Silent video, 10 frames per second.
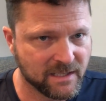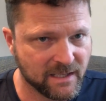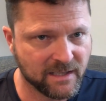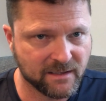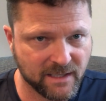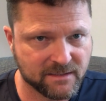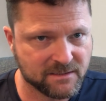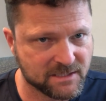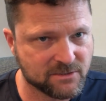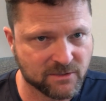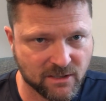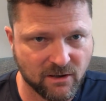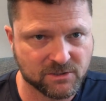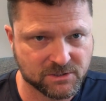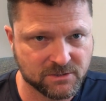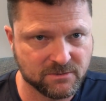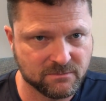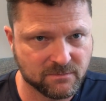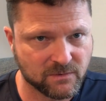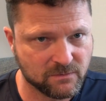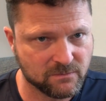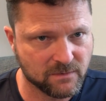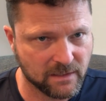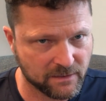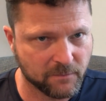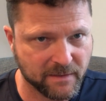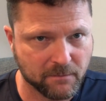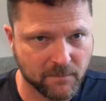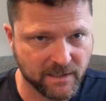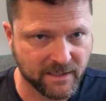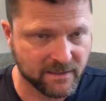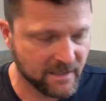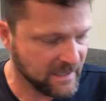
It's going to cost you a little bit of money.